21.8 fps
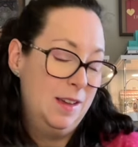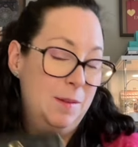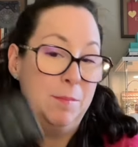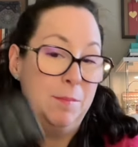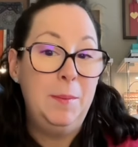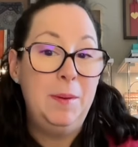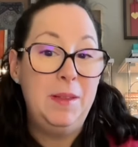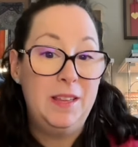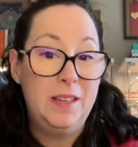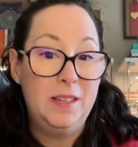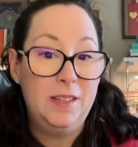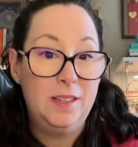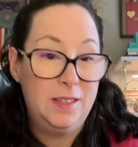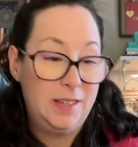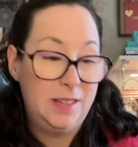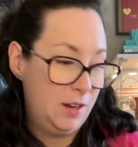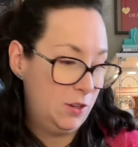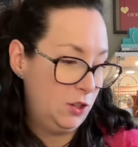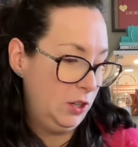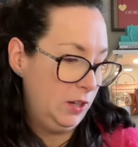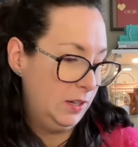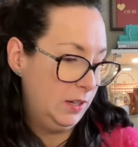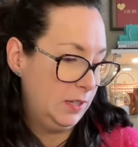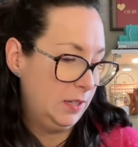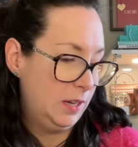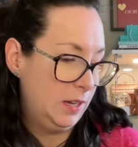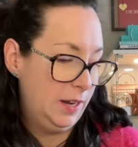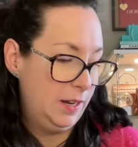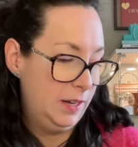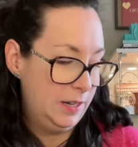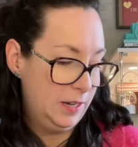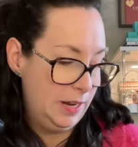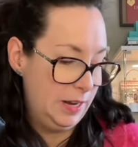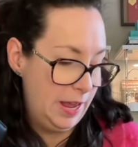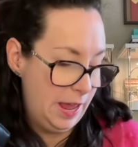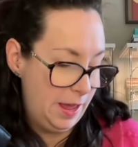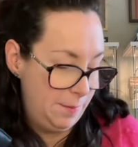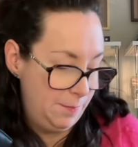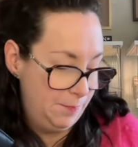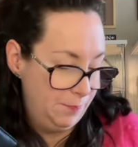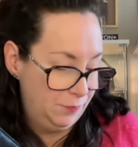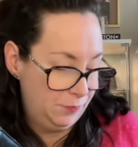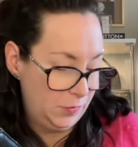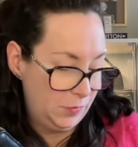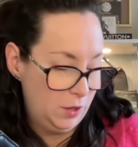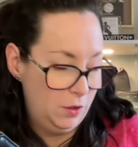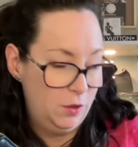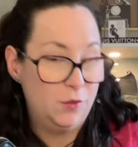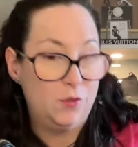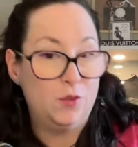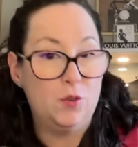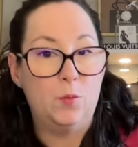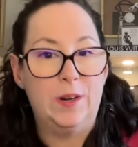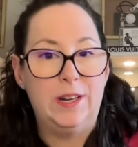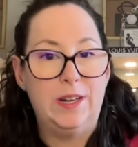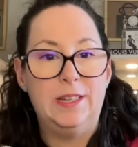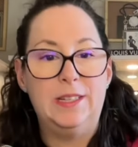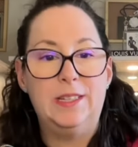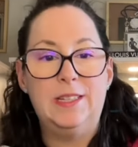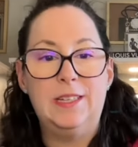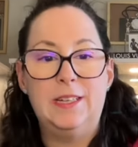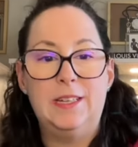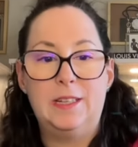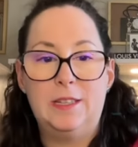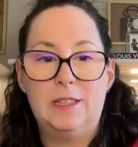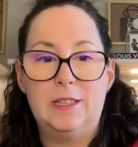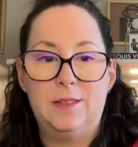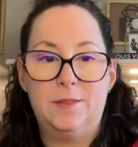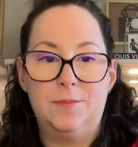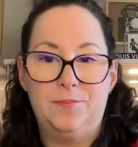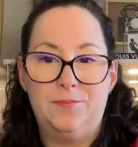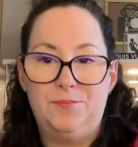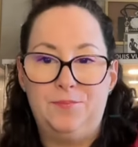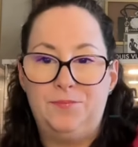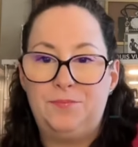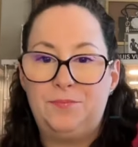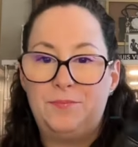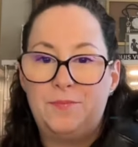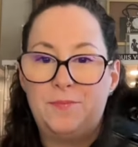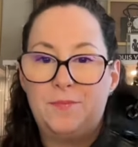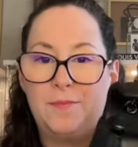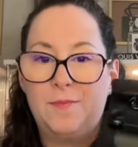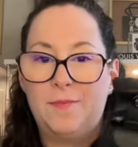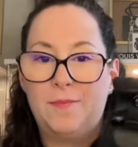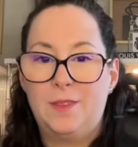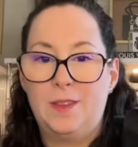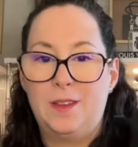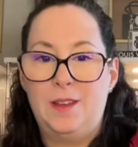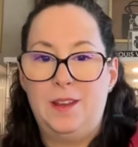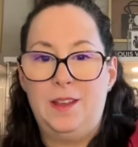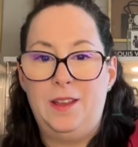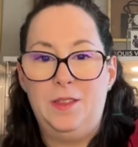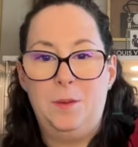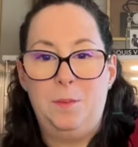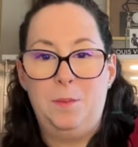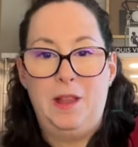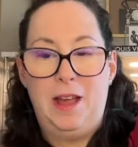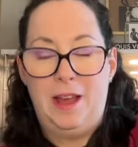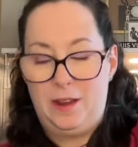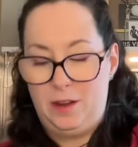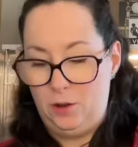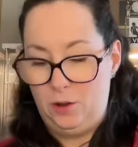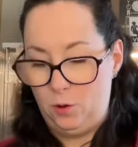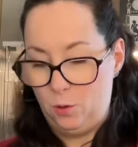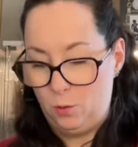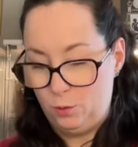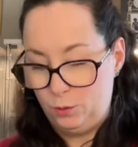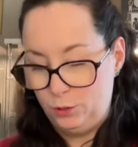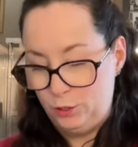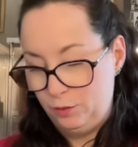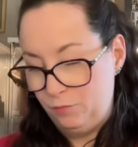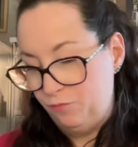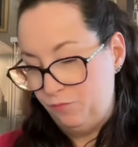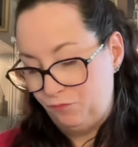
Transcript: Maybe this is actually a sign to get the 26th in the black and gold.